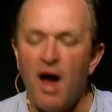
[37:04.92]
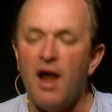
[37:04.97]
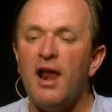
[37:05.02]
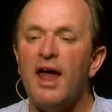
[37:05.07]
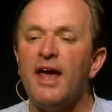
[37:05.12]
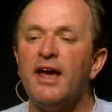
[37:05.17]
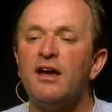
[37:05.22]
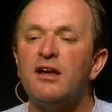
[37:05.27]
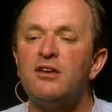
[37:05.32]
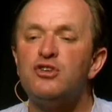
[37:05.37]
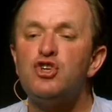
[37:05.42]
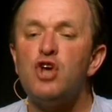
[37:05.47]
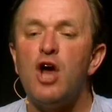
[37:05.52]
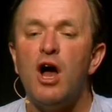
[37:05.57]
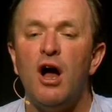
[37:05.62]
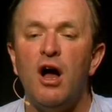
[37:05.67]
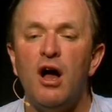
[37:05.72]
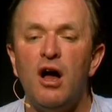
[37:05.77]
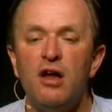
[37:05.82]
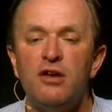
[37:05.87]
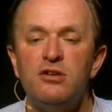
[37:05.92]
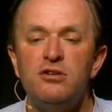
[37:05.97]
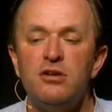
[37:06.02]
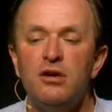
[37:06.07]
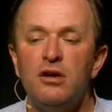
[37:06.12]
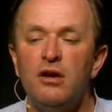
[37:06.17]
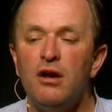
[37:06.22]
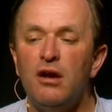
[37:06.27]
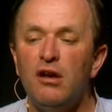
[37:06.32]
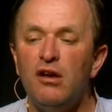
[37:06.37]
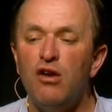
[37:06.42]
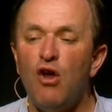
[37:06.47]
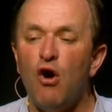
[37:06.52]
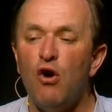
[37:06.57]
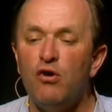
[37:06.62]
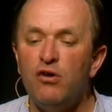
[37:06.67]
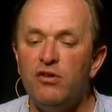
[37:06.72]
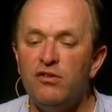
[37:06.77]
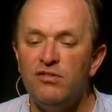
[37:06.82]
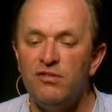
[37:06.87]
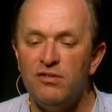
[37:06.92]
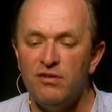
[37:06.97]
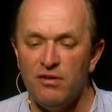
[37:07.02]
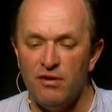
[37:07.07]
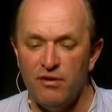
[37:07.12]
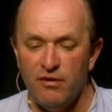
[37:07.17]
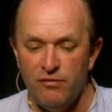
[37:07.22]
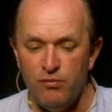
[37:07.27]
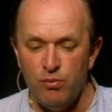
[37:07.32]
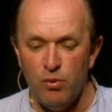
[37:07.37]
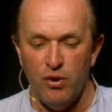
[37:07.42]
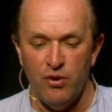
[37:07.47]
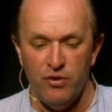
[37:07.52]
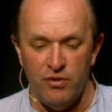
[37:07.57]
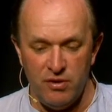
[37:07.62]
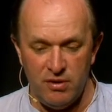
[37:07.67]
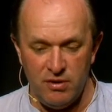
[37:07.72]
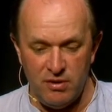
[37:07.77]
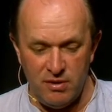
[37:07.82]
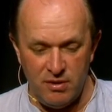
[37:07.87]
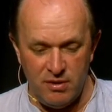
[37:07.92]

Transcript: are like charred logs of wood.